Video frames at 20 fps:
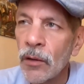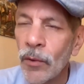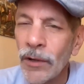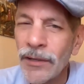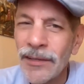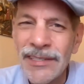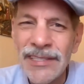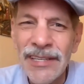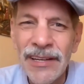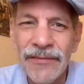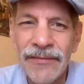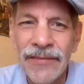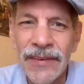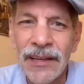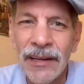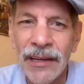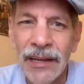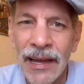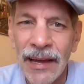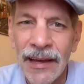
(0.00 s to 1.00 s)
what does it
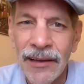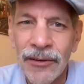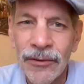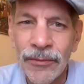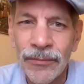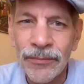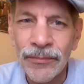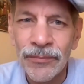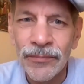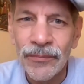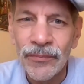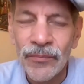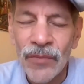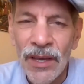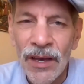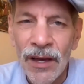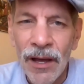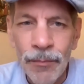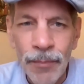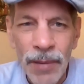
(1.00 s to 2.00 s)
feel like?
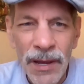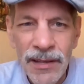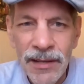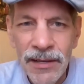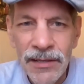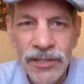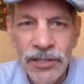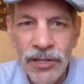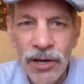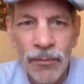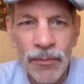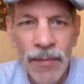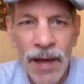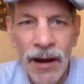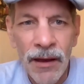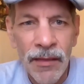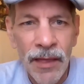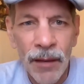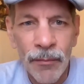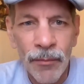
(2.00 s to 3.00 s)
Opinions don't
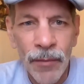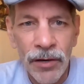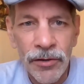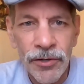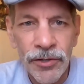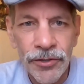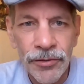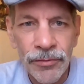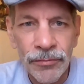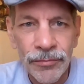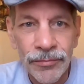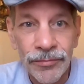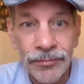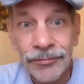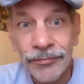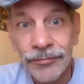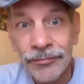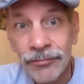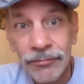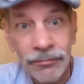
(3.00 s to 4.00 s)
matter that much.
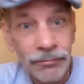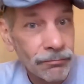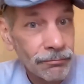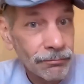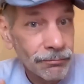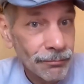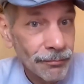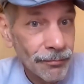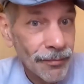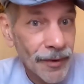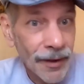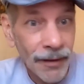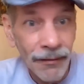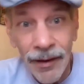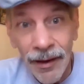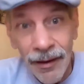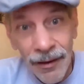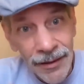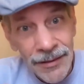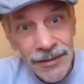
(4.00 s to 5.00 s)

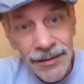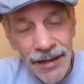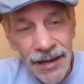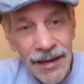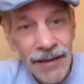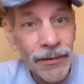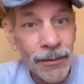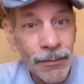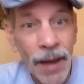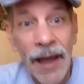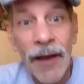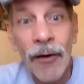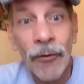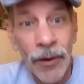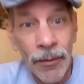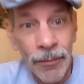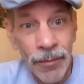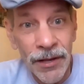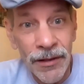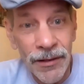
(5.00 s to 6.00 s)
Like it's even my
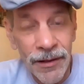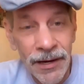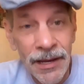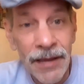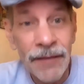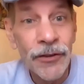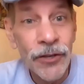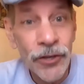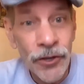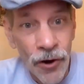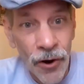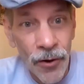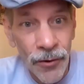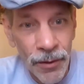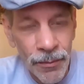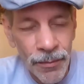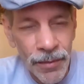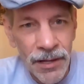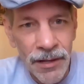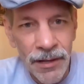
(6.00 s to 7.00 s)
own opinion, even your own
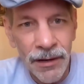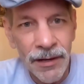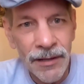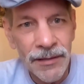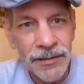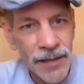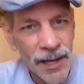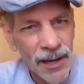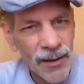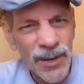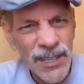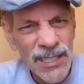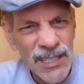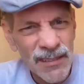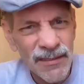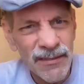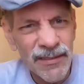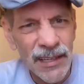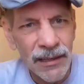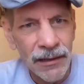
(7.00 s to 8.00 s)
opinion. It's like, what does
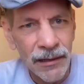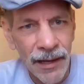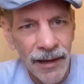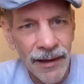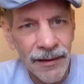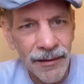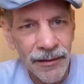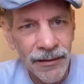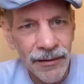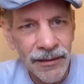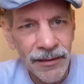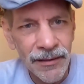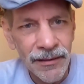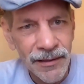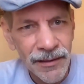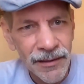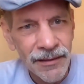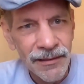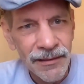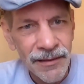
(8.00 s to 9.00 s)
it feel like?
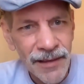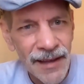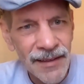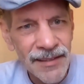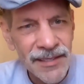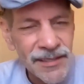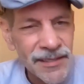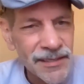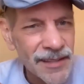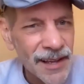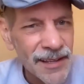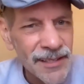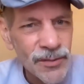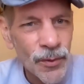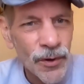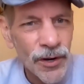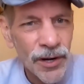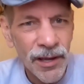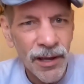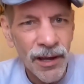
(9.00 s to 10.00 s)
That's
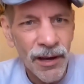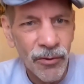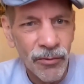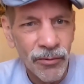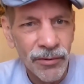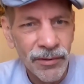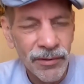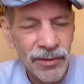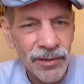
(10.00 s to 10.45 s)
where to go.